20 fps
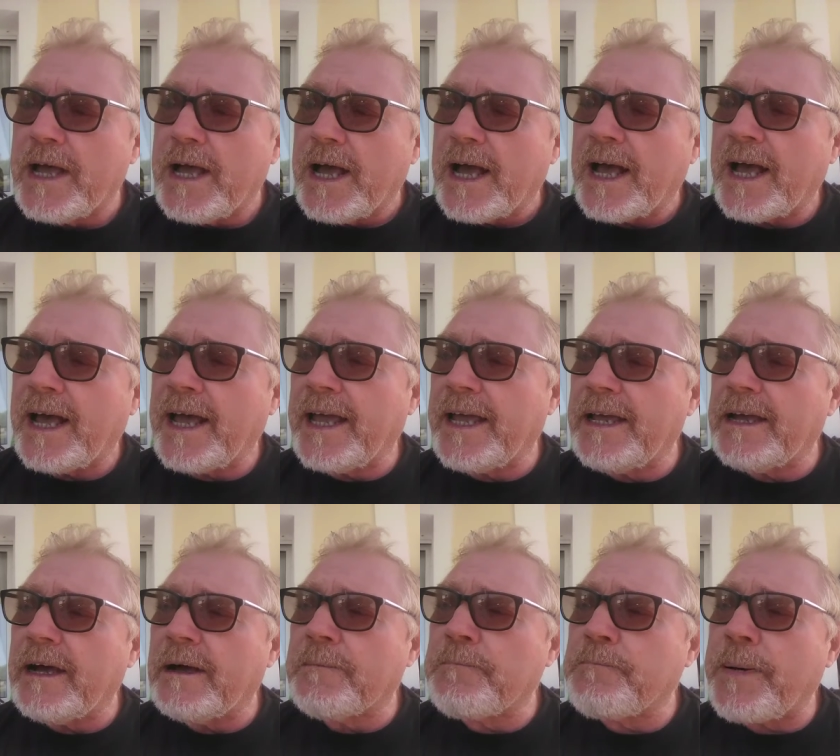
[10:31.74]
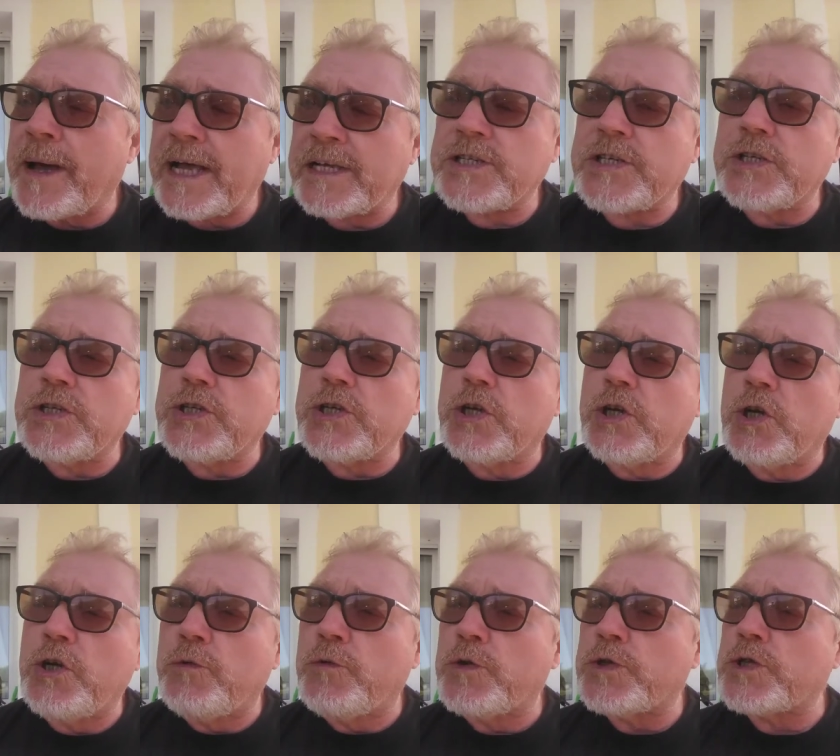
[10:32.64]
A passenger
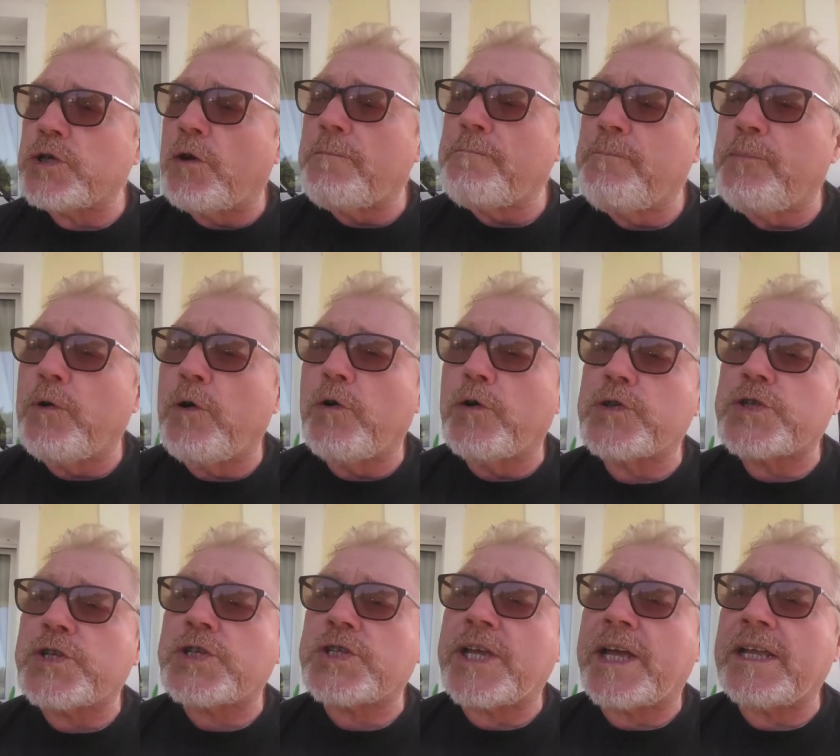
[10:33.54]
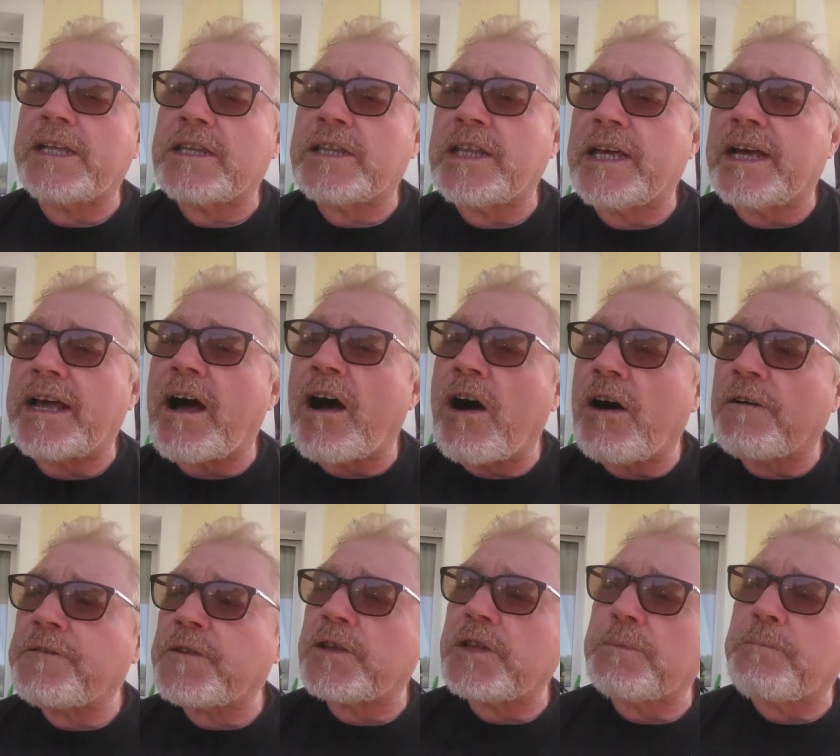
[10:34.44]
who was on board said that
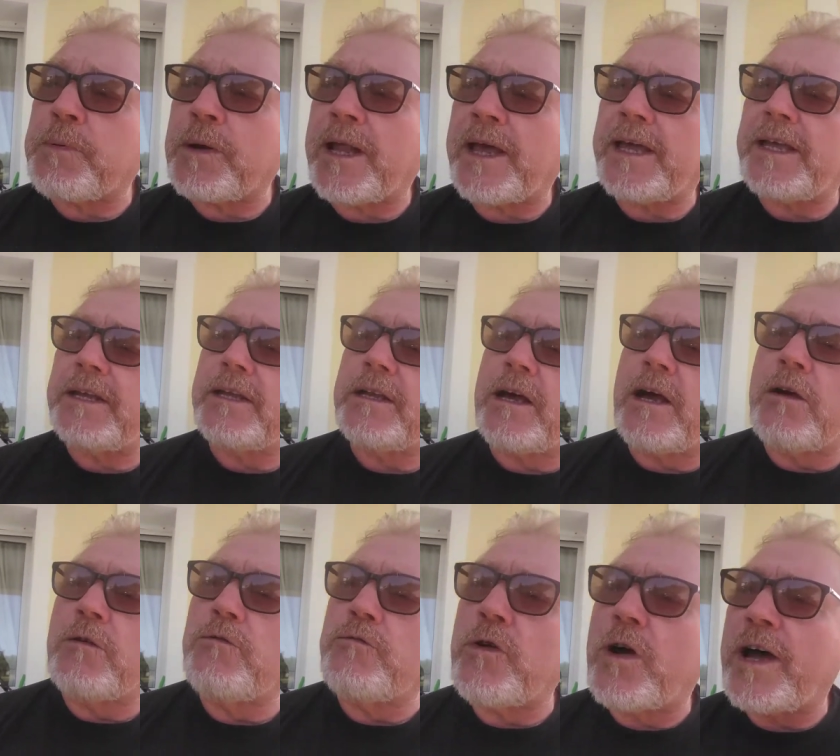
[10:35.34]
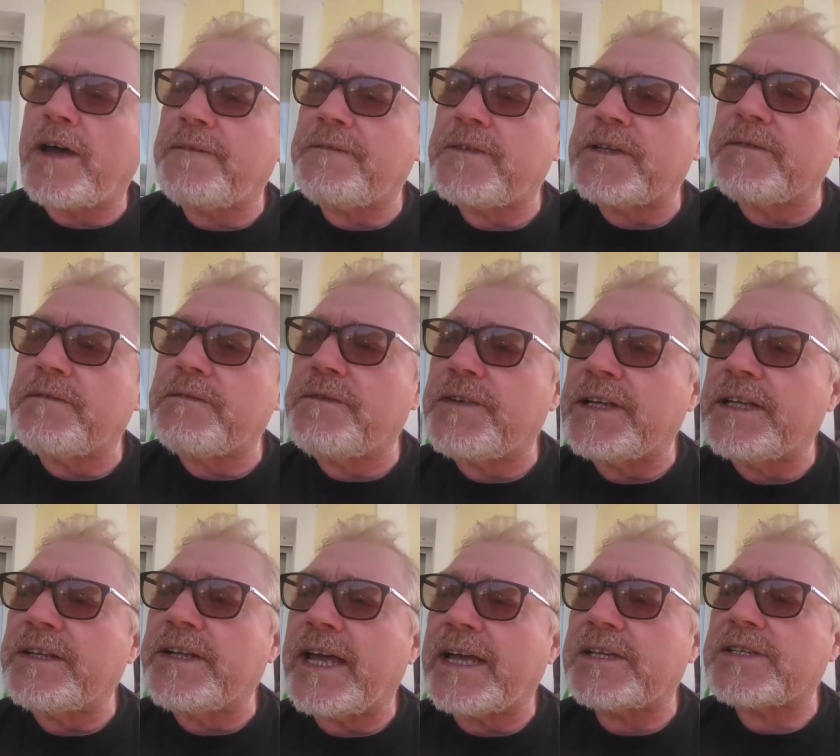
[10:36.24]
after the plane arrived in
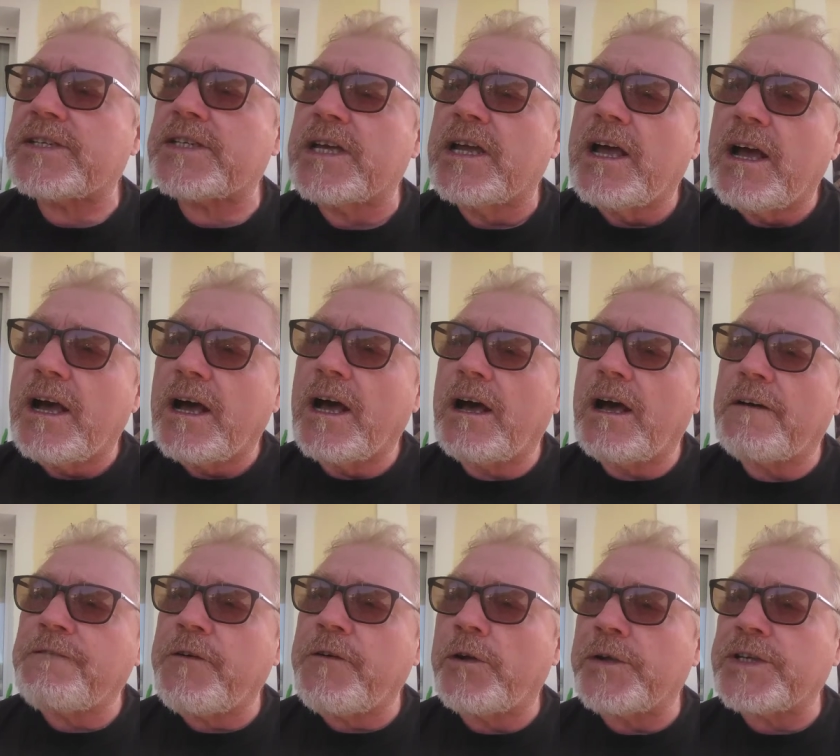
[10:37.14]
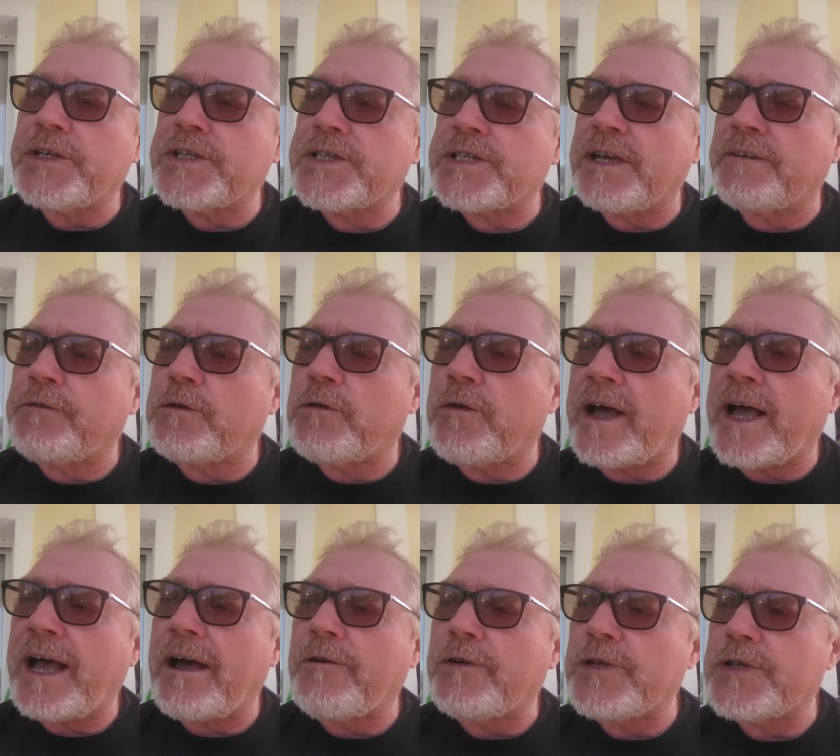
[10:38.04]
Vilnius, following several
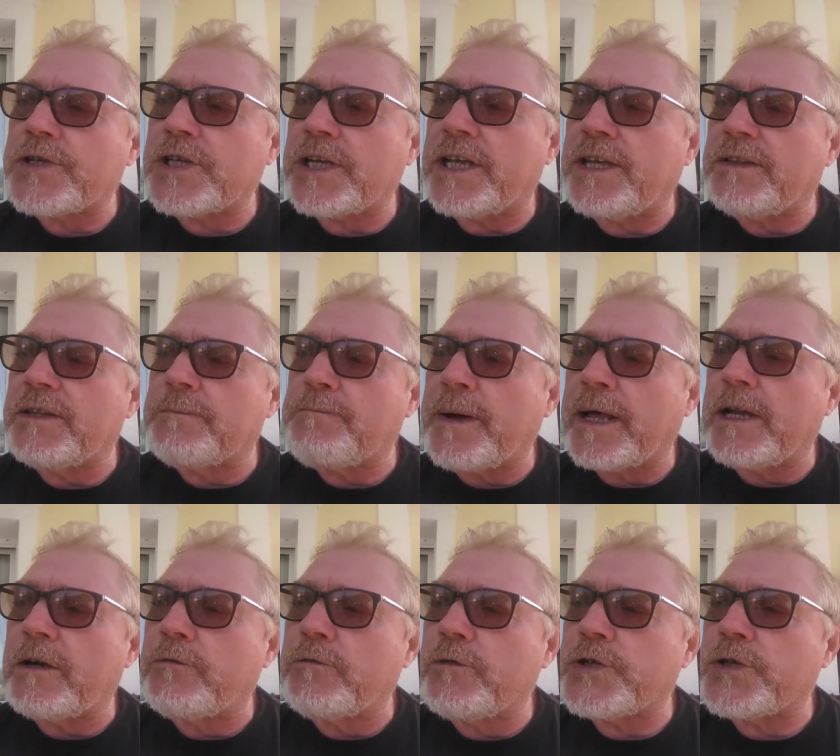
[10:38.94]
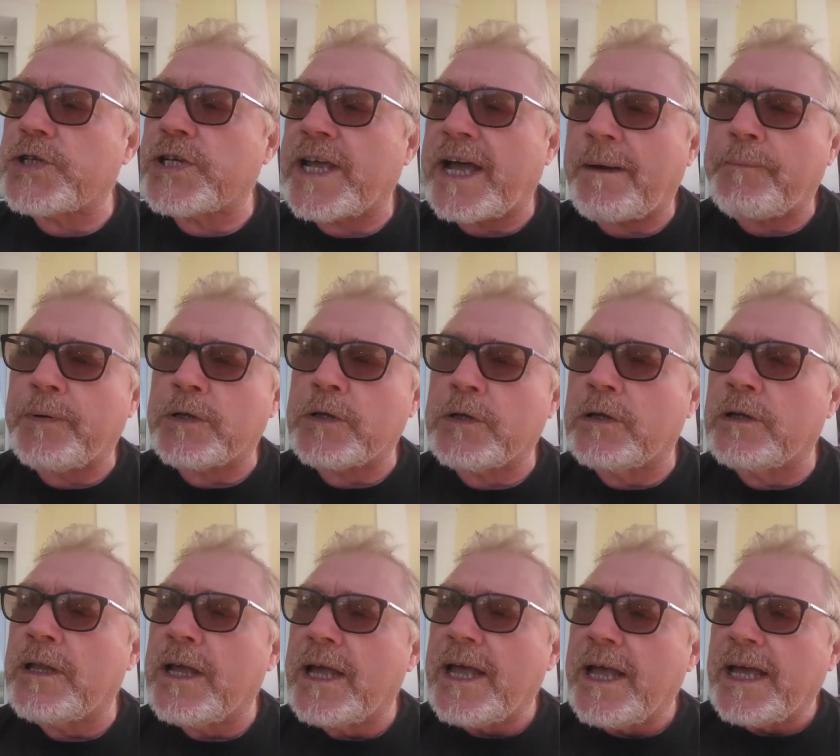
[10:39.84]
hours in the Belarus
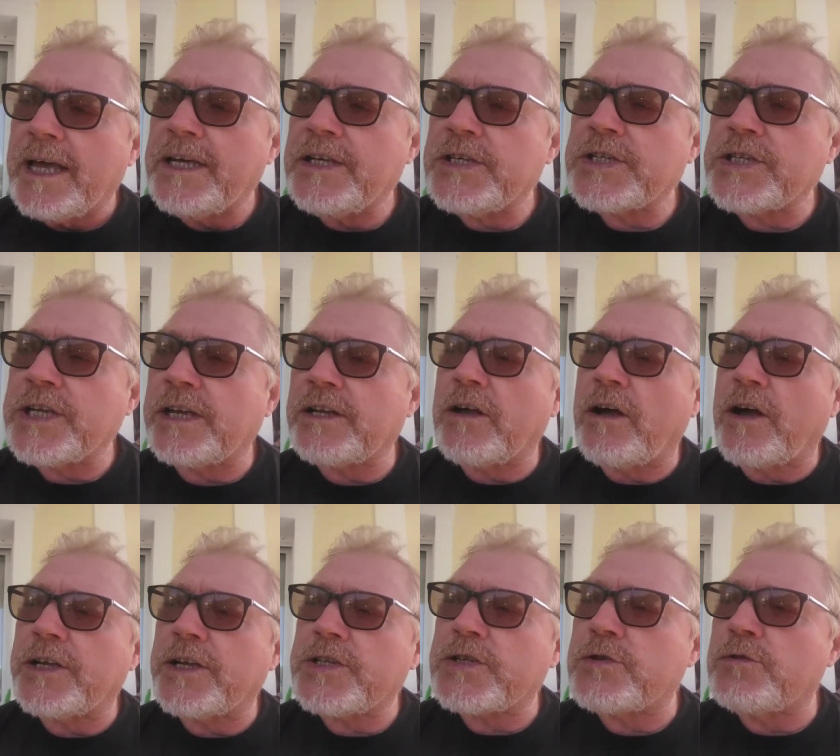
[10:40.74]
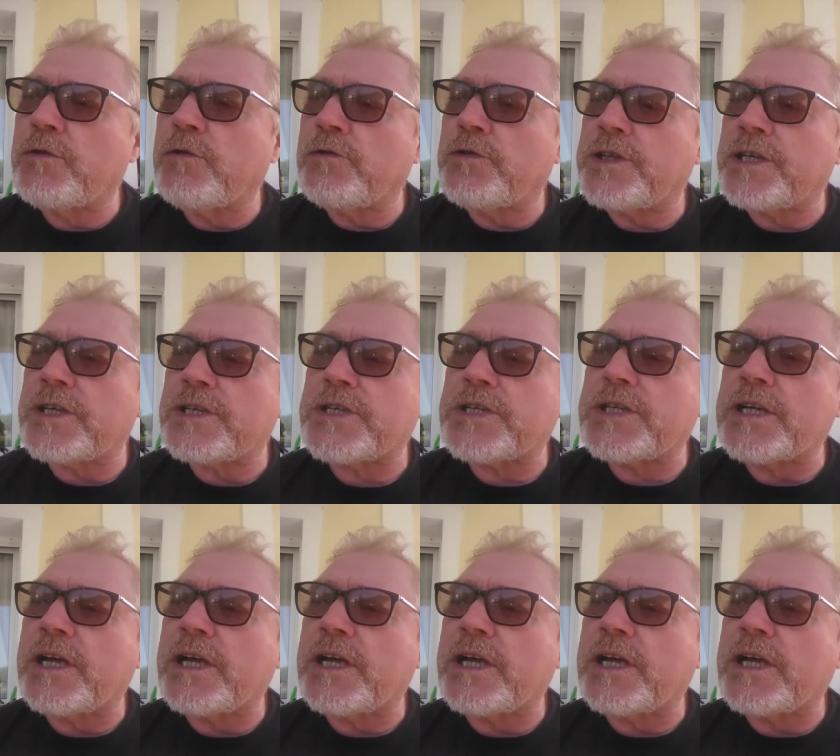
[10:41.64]
capital, he said, "I saw this